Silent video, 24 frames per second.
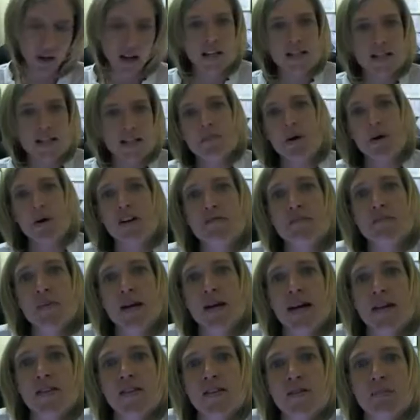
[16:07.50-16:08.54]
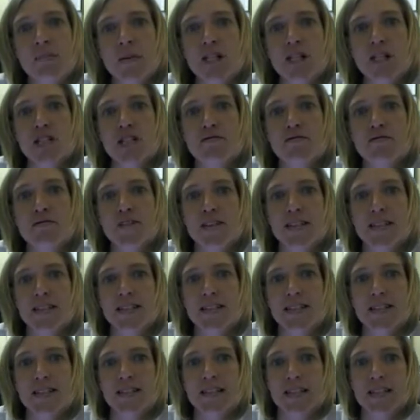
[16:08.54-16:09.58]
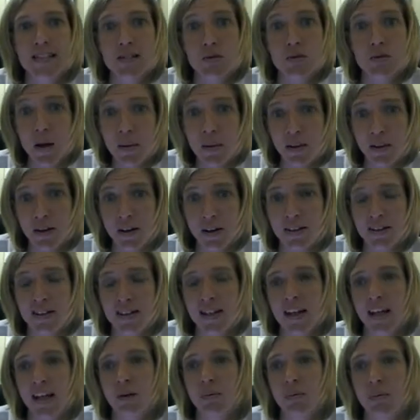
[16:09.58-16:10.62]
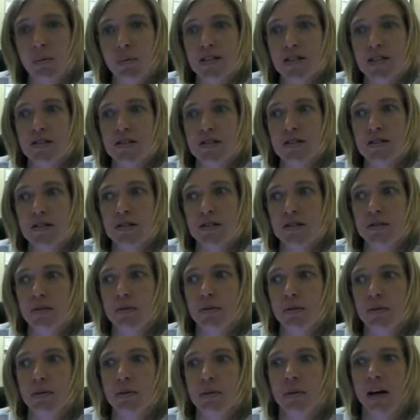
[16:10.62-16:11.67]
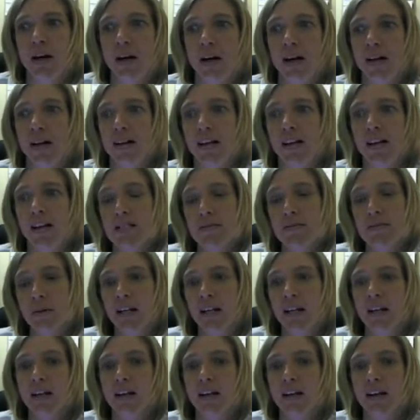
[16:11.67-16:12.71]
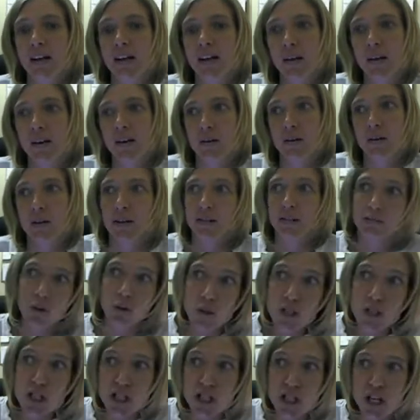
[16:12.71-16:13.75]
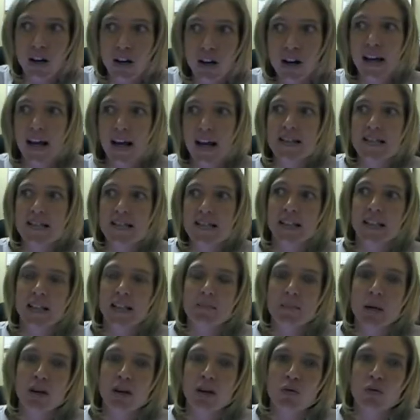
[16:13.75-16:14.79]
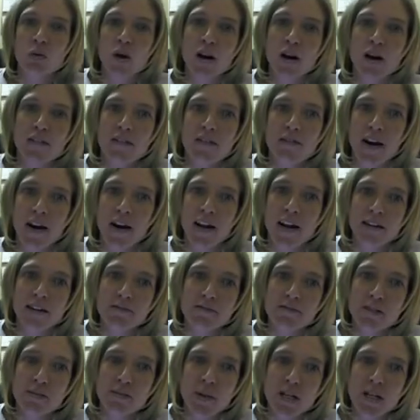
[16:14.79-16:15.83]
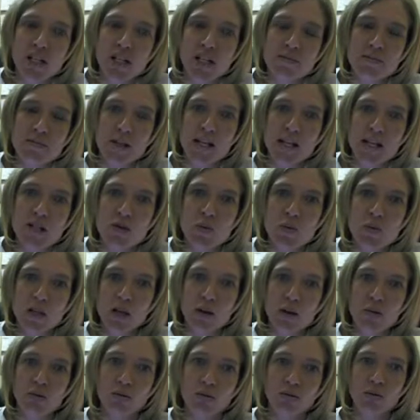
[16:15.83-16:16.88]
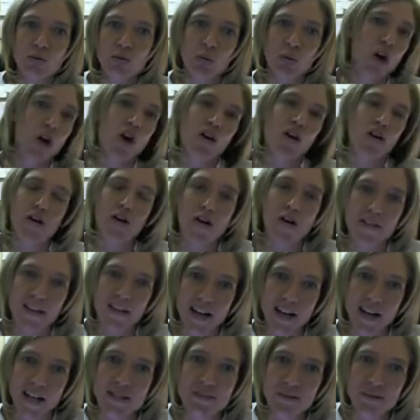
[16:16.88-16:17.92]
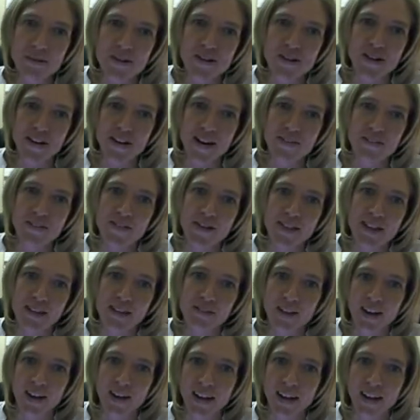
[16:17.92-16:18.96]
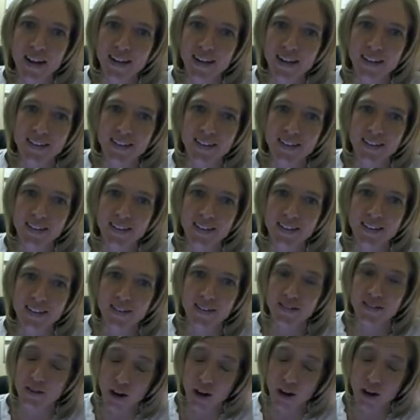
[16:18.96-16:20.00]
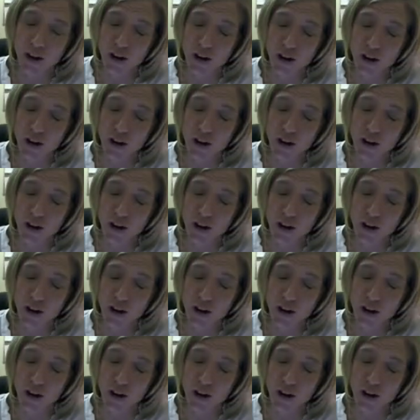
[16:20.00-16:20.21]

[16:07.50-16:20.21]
guess part of my other mission for this webinar today was to explain or share, I guess, a little bit of where I find information, because we're not all the experts on everything, right? I do not